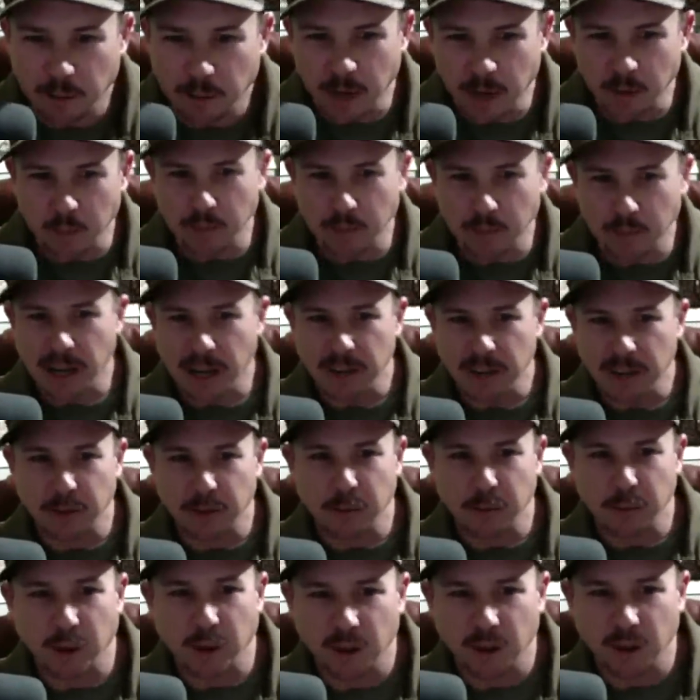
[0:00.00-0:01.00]
we're back for
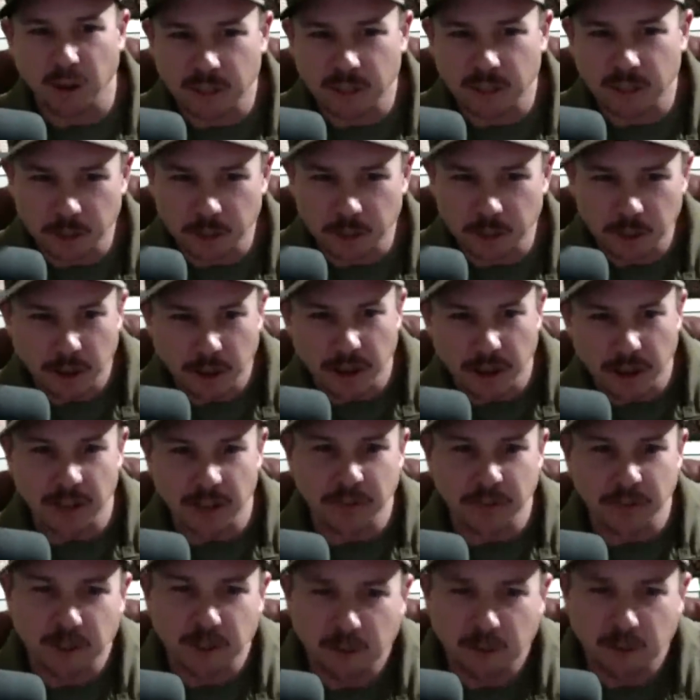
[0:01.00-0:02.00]
part two, our
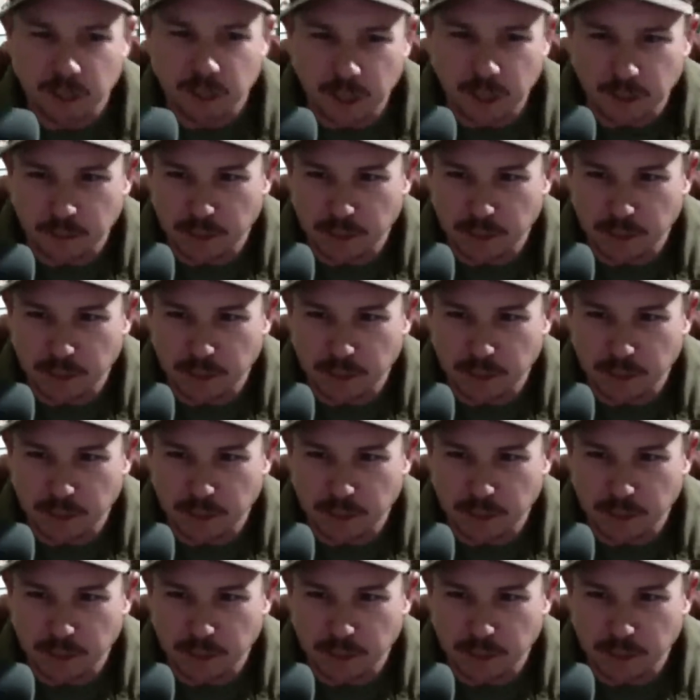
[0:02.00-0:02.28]
interview with Jim